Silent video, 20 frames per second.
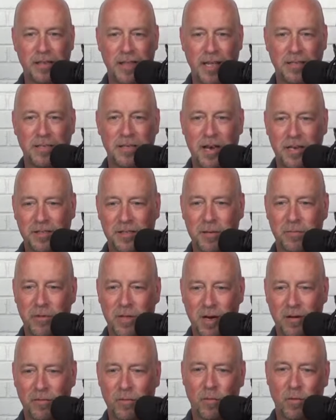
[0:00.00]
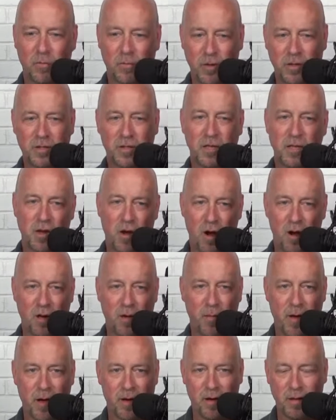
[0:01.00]
that's not something everyone wants to
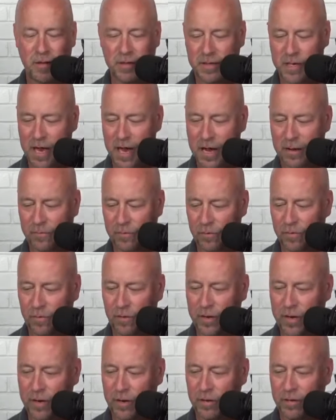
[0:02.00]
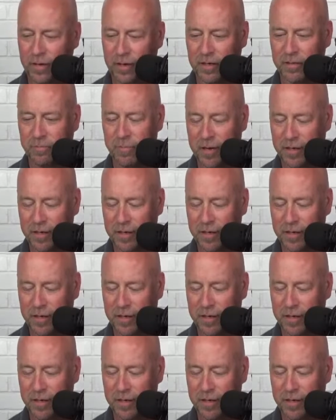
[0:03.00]
talk about all the time or hear this.